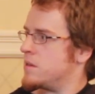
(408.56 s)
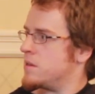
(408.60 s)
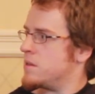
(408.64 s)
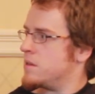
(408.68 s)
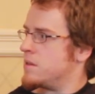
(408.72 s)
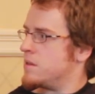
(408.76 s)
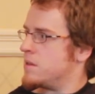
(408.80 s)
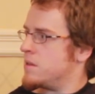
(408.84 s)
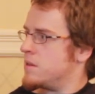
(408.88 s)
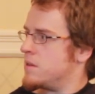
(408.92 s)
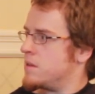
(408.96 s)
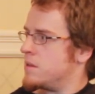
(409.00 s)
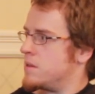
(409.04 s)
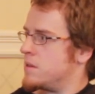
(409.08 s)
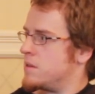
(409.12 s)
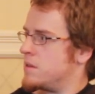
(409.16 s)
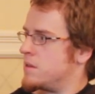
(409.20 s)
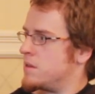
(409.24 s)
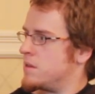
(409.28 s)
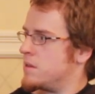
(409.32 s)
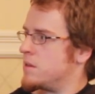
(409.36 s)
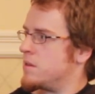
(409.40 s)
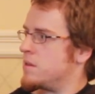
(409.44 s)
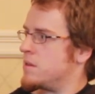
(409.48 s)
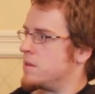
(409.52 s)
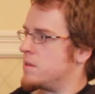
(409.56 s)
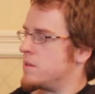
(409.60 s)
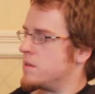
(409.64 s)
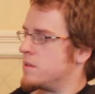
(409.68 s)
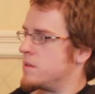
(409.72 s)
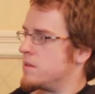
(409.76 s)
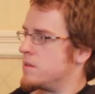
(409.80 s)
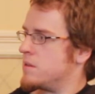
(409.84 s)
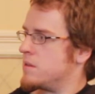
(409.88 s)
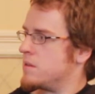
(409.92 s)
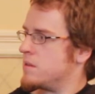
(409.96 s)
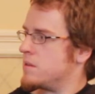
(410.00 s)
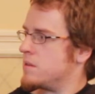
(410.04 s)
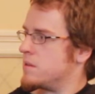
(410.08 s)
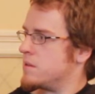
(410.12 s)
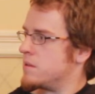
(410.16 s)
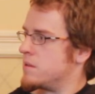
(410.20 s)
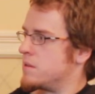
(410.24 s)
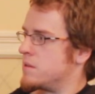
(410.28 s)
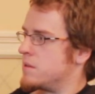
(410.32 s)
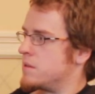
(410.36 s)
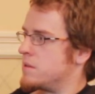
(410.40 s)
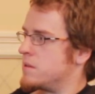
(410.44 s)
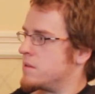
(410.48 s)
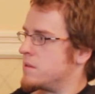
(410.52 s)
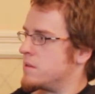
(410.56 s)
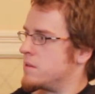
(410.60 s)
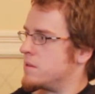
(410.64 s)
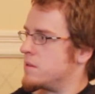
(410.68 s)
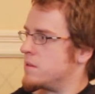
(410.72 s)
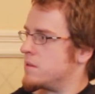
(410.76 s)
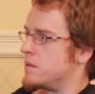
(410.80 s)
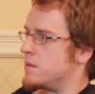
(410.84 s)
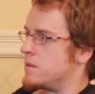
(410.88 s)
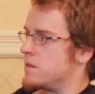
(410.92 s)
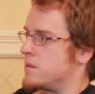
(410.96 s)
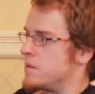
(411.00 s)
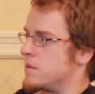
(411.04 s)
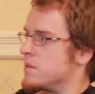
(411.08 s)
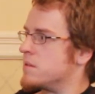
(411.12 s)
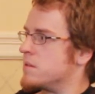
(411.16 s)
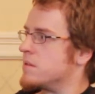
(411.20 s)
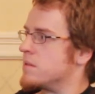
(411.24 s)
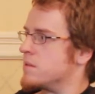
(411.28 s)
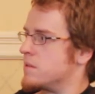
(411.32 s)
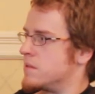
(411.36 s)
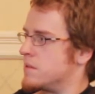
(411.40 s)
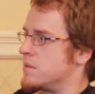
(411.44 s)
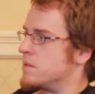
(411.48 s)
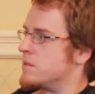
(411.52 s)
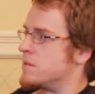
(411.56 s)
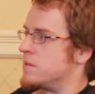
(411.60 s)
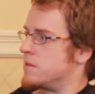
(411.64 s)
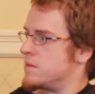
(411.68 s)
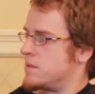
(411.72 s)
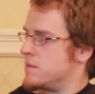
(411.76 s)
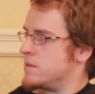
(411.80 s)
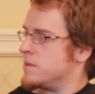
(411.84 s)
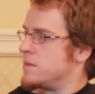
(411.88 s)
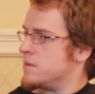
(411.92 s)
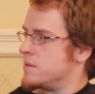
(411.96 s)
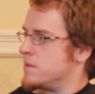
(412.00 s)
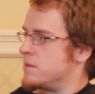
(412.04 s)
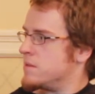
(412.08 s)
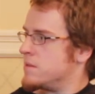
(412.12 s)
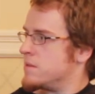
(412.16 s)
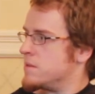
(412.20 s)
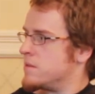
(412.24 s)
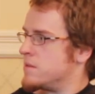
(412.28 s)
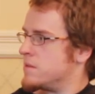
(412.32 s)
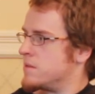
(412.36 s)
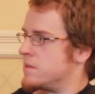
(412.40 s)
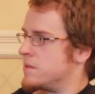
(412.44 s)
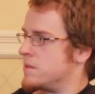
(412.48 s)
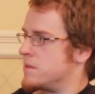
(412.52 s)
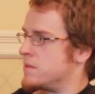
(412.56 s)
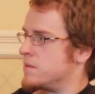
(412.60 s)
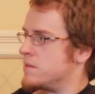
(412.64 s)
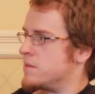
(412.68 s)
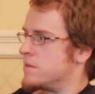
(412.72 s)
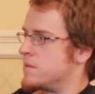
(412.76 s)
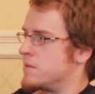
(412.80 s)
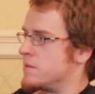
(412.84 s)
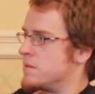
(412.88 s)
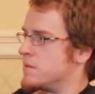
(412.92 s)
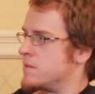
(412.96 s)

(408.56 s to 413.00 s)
The person shown says nothing.